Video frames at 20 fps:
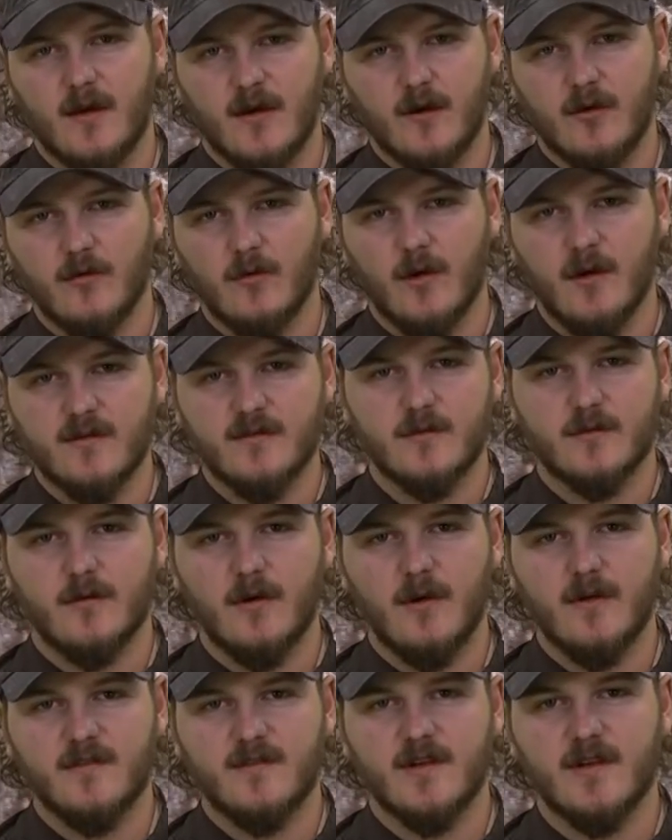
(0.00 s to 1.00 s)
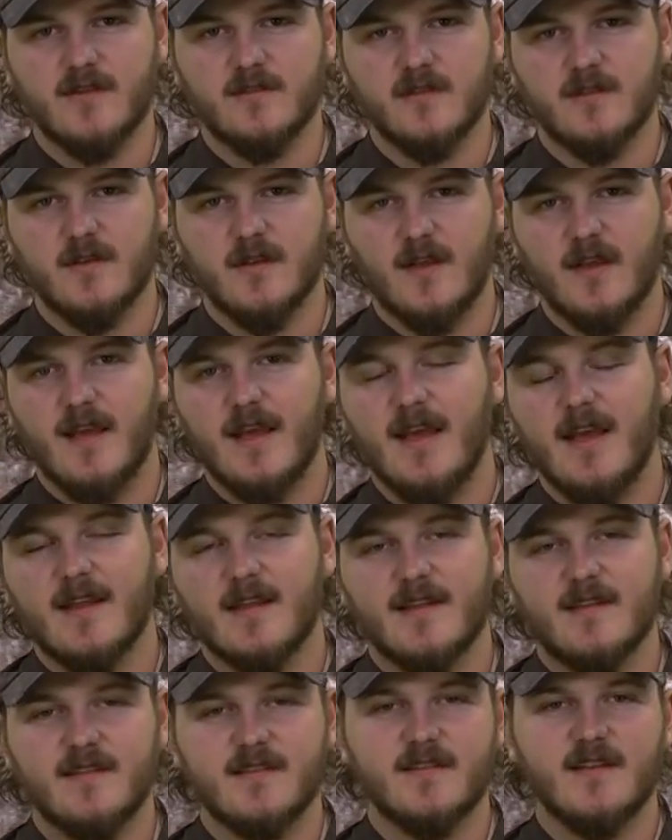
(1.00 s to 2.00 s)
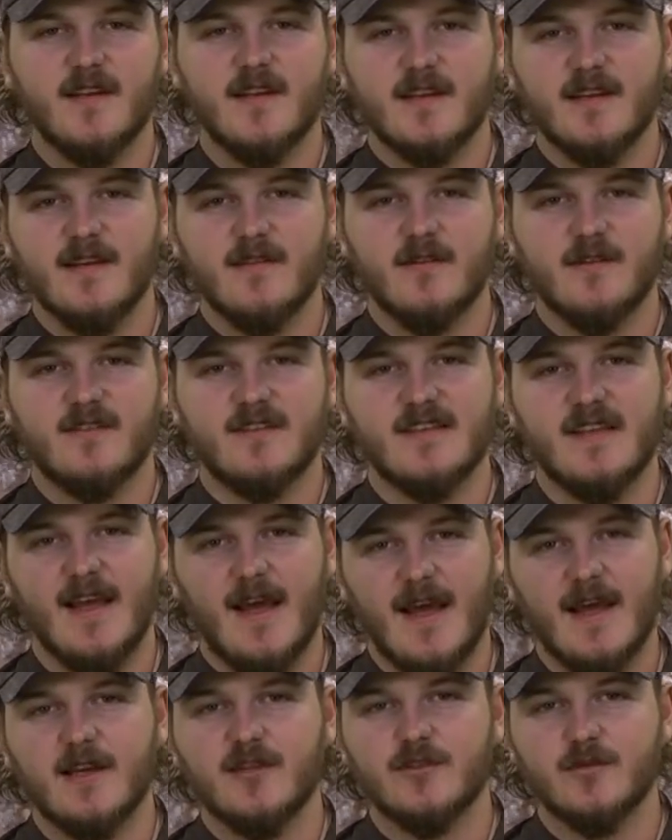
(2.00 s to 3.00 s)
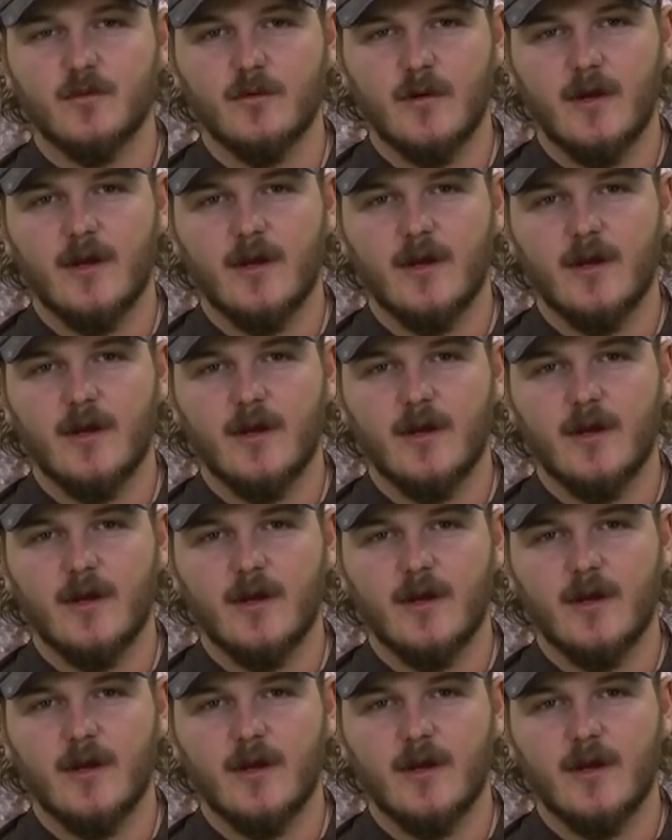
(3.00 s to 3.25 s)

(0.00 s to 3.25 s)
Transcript: across the cross section. This is going to give us the actual